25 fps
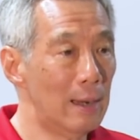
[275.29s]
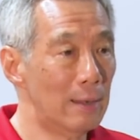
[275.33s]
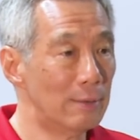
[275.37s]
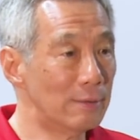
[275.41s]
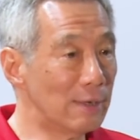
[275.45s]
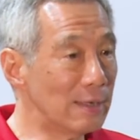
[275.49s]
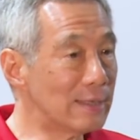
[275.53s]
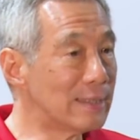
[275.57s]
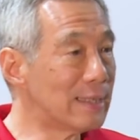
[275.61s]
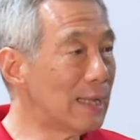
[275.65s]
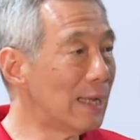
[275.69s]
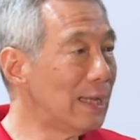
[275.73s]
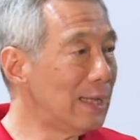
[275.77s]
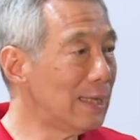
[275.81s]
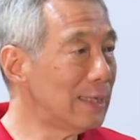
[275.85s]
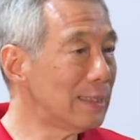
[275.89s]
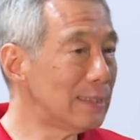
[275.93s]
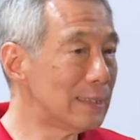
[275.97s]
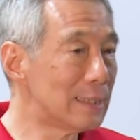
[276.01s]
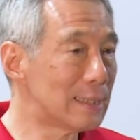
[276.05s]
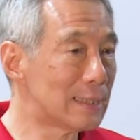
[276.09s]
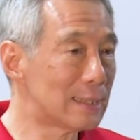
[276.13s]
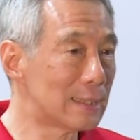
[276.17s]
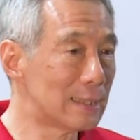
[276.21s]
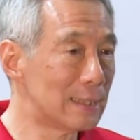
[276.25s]

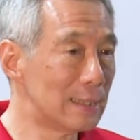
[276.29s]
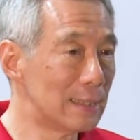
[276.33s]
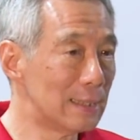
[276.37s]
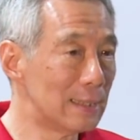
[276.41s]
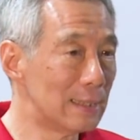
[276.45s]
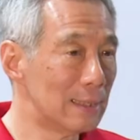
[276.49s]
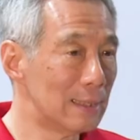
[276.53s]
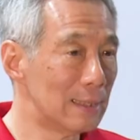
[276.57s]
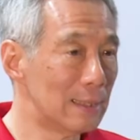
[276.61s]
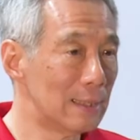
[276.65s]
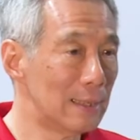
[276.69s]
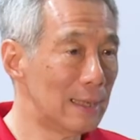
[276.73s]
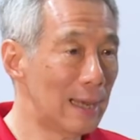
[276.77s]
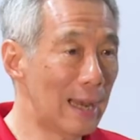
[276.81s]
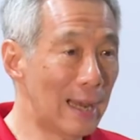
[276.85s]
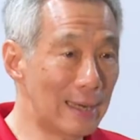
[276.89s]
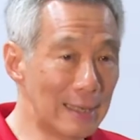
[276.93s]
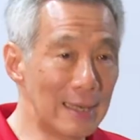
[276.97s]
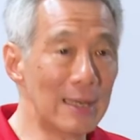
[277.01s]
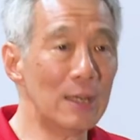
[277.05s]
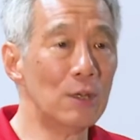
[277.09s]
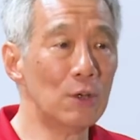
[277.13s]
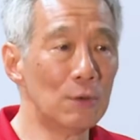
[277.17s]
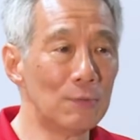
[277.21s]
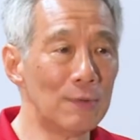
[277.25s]
resilience and
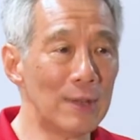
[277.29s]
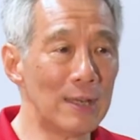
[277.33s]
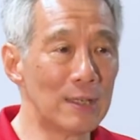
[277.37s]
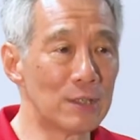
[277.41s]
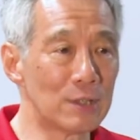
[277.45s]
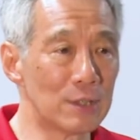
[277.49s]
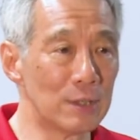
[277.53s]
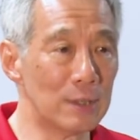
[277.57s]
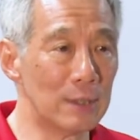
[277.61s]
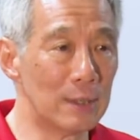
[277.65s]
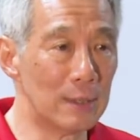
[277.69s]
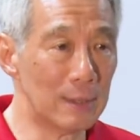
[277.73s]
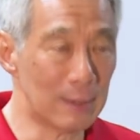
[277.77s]
innovation.